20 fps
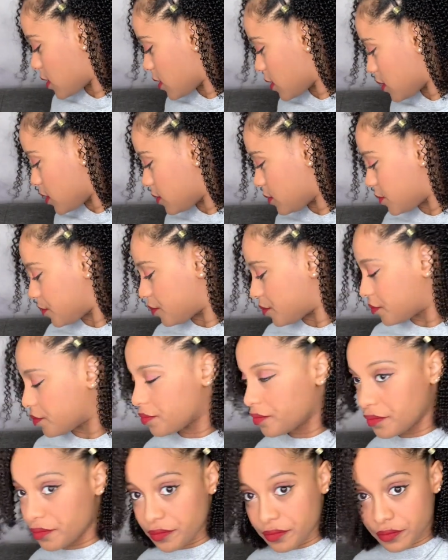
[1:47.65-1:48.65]
Then I'm
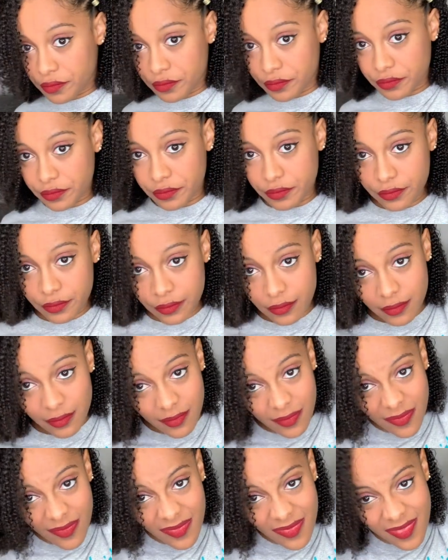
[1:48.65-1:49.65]
going to use some
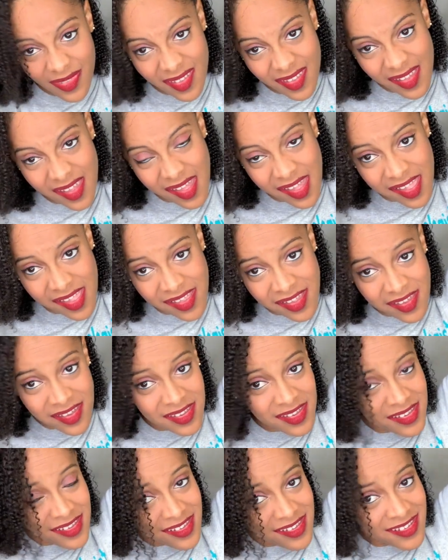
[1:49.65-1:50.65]
water, spray that
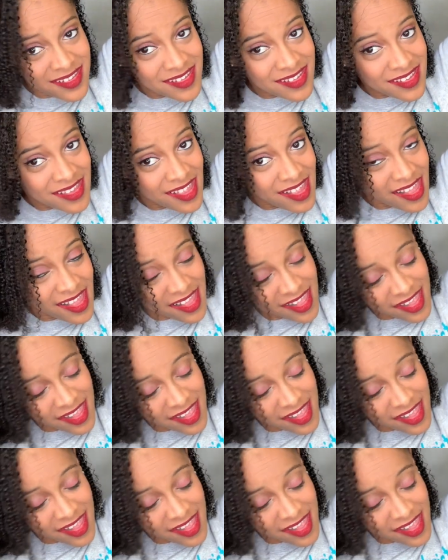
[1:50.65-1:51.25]
in,